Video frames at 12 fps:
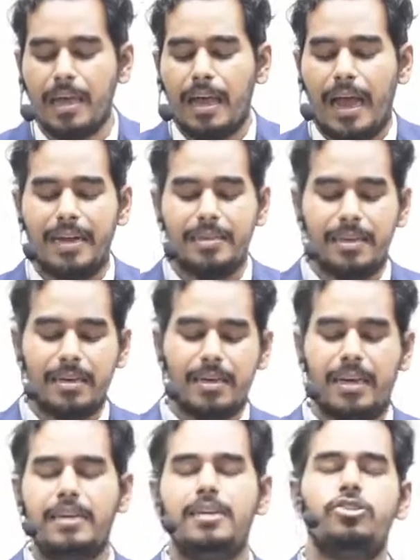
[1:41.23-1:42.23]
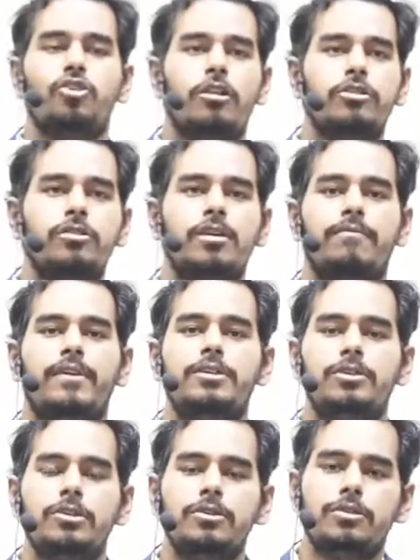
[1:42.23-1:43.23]
And then current is also given
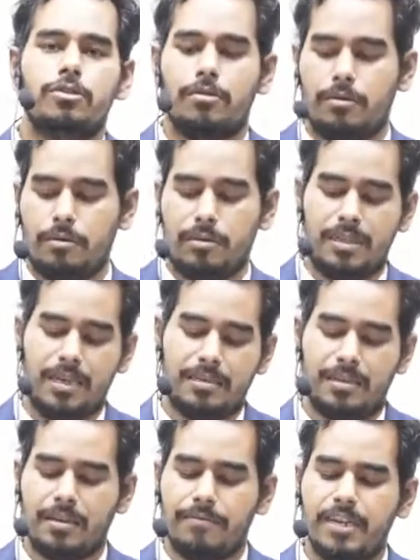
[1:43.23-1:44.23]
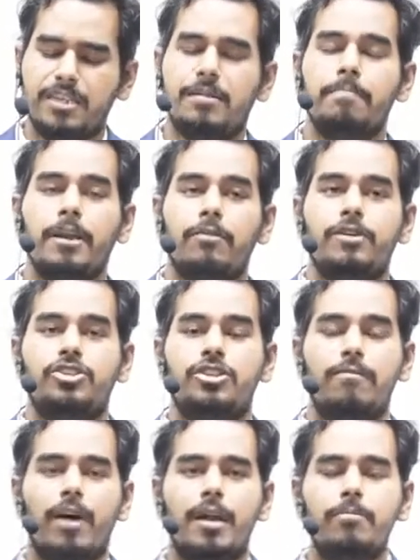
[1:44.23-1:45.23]
to you. So this is a very simple
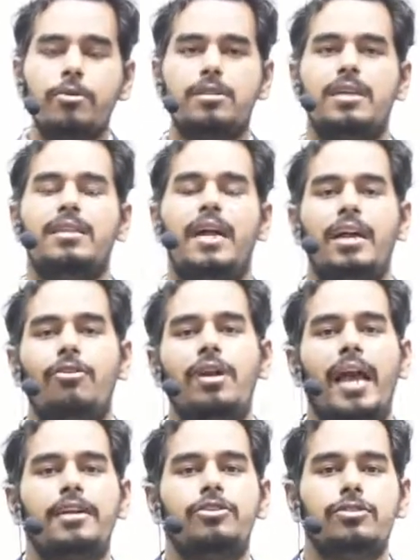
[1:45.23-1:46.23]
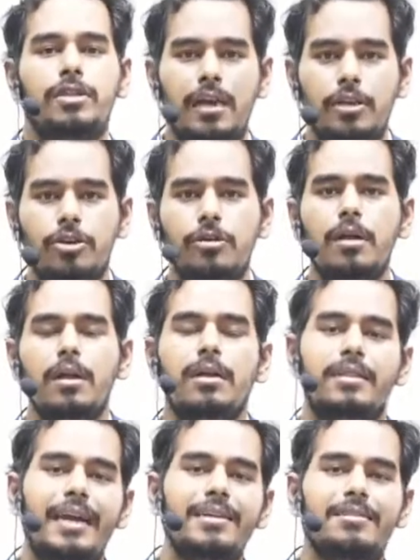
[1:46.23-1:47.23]
question. One more thing that I would like to tell you,
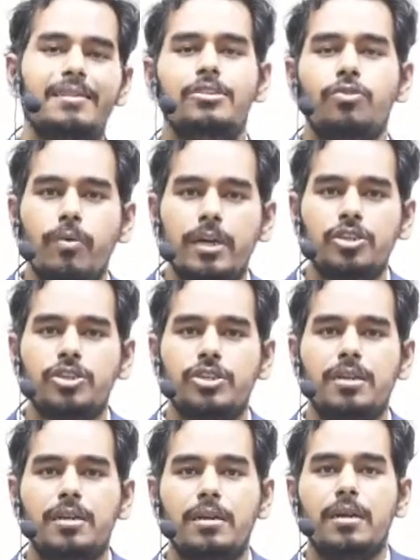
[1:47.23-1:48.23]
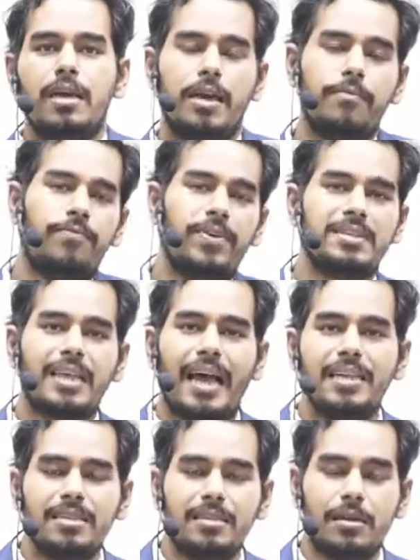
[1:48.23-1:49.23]
that this question
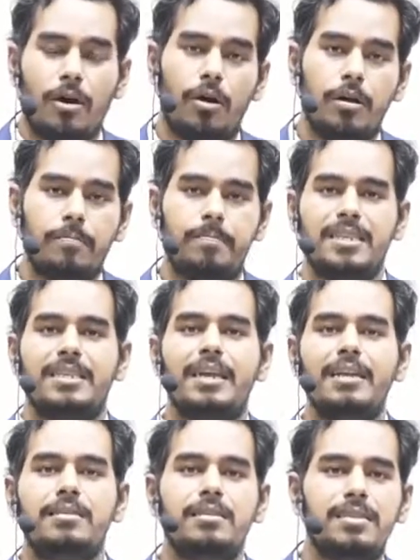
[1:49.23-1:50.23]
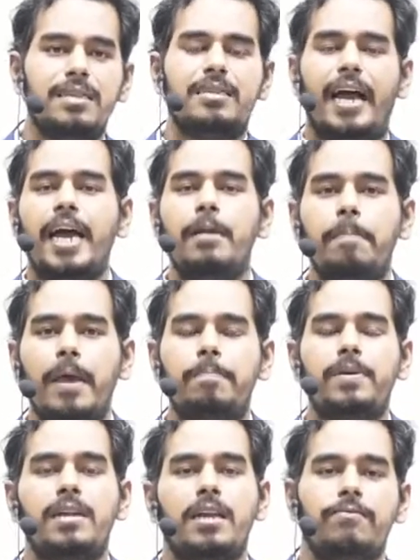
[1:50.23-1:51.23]
emphasized, or basically this entire
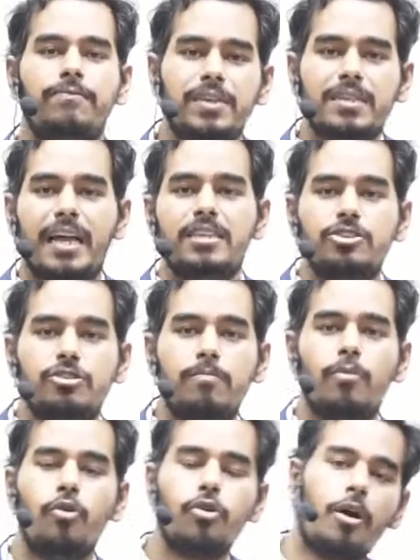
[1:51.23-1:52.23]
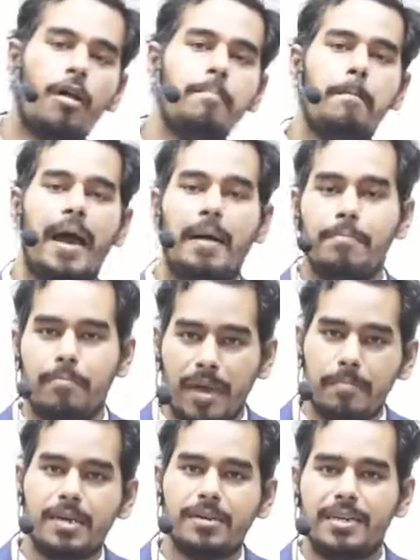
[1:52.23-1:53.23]
paper emphasized more on
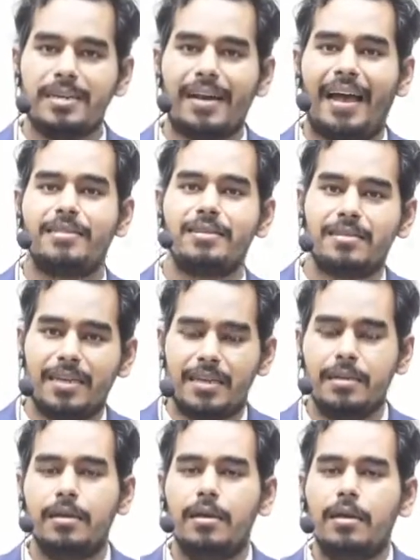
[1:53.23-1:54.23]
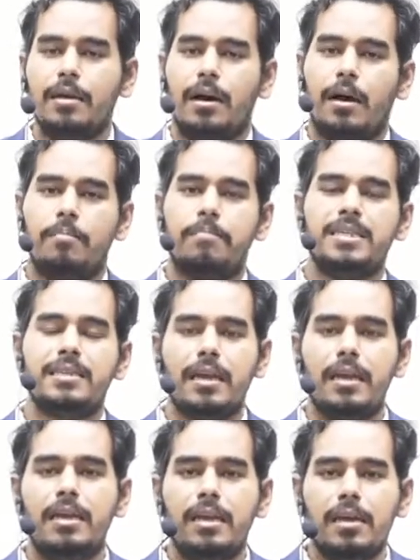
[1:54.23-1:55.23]
memory rather than
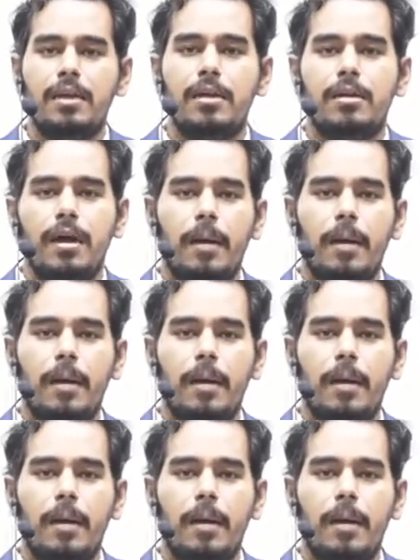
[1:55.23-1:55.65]
basically